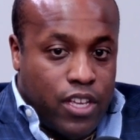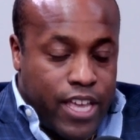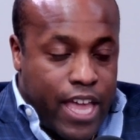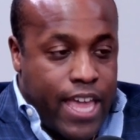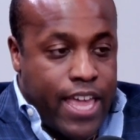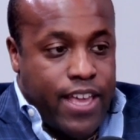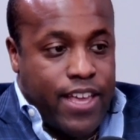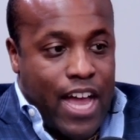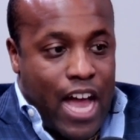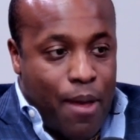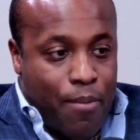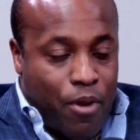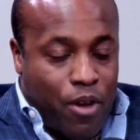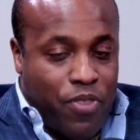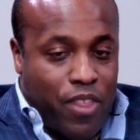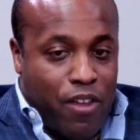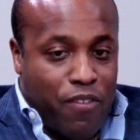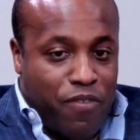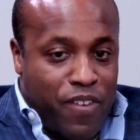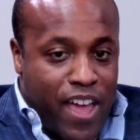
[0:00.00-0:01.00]
Yeah, he got me
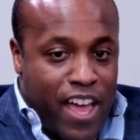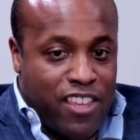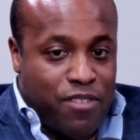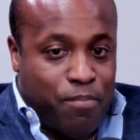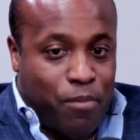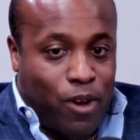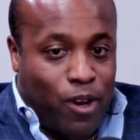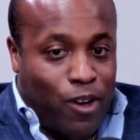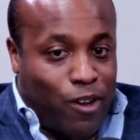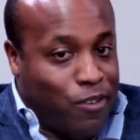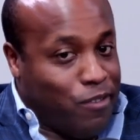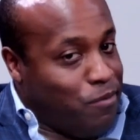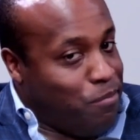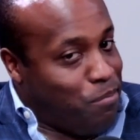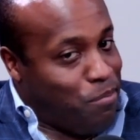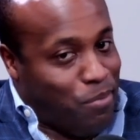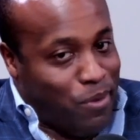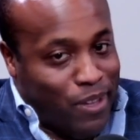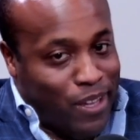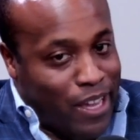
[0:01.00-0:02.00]
on that fastball.
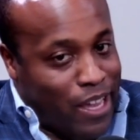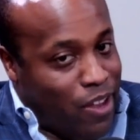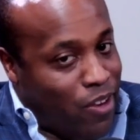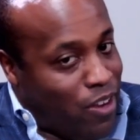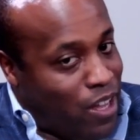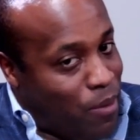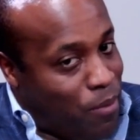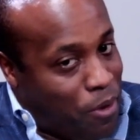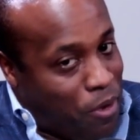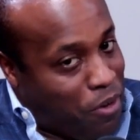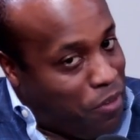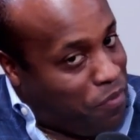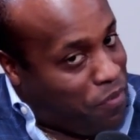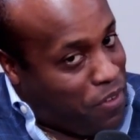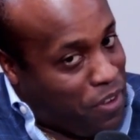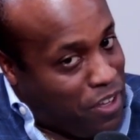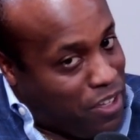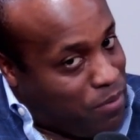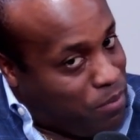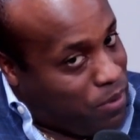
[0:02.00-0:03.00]
He ain't give me on that
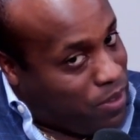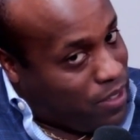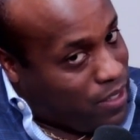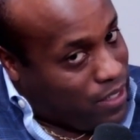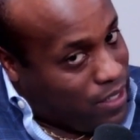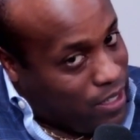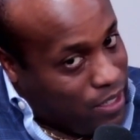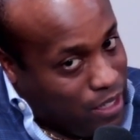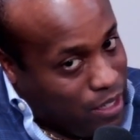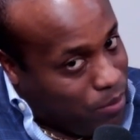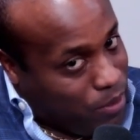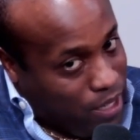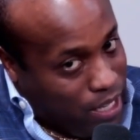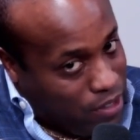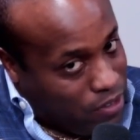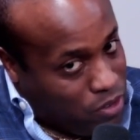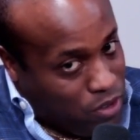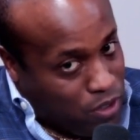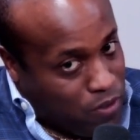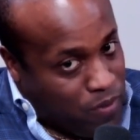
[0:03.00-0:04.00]
fastball. He'll give me
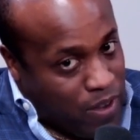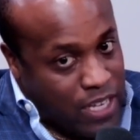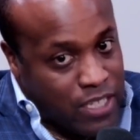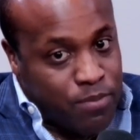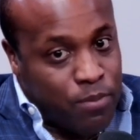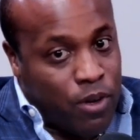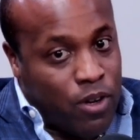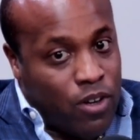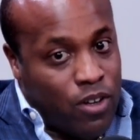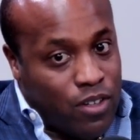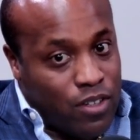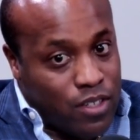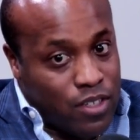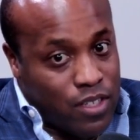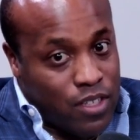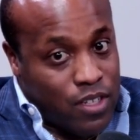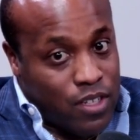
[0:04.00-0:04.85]
next on his fastball.